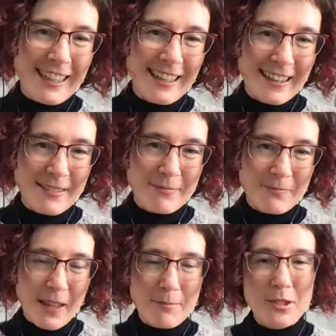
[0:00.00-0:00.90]
Um,
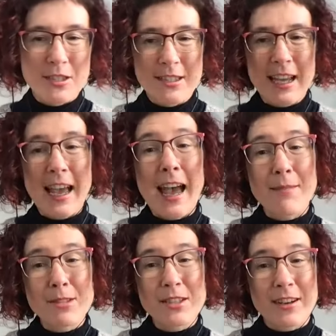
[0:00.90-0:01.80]
I'm just, I
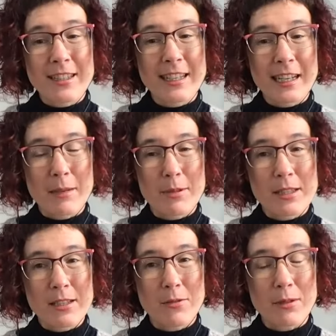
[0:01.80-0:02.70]
am starting a little bit
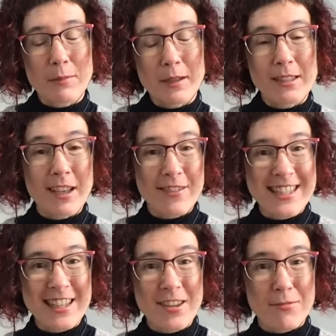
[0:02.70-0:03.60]
slowly because
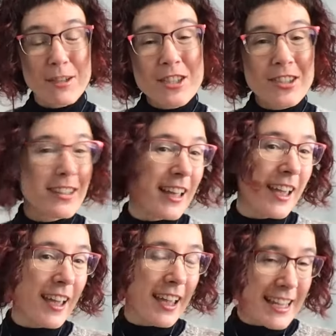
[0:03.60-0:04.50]
obviously the original
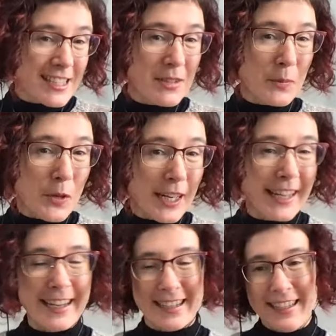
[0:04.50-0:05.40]
link isn't
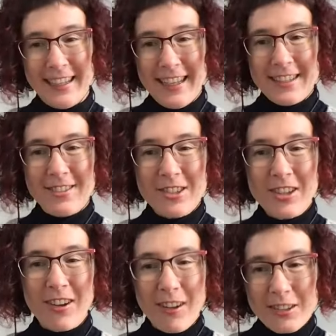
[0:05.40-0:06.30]
working. Don't you
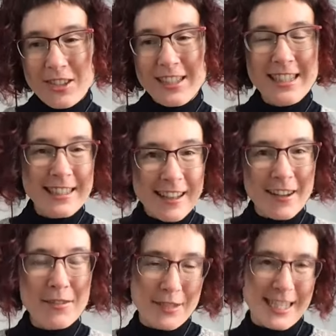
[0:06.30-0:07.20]
all just
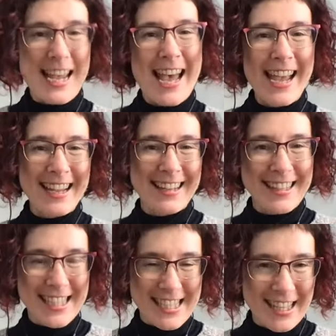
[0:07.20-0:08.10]
love tech?
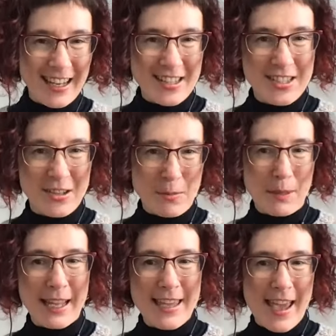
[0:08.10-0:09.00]
It decides to go
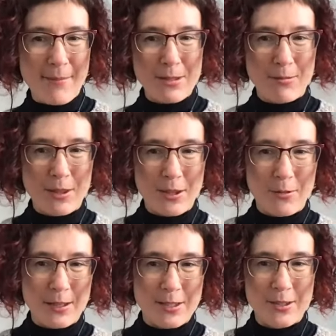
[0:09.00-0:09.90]
play games with
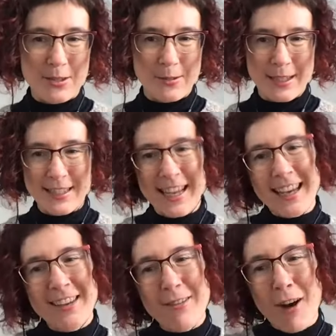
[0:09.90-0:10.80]
you as you're doing it.
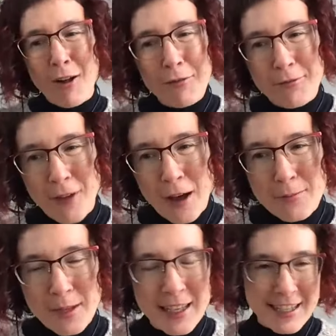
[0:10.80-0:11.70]
Hey, you all
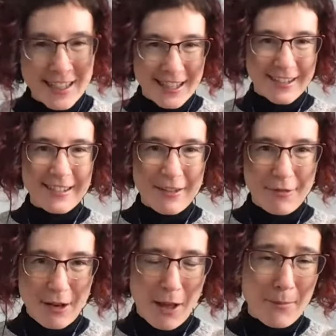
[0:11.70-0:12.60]
found me in here,
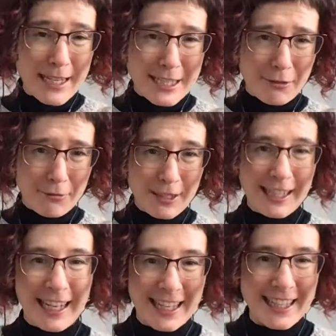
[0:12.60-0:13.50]
even on my different
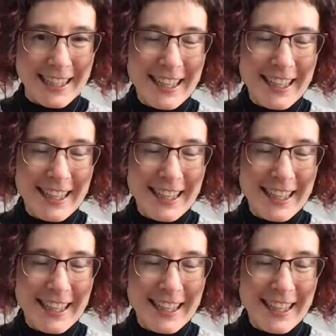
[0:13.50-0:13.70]
link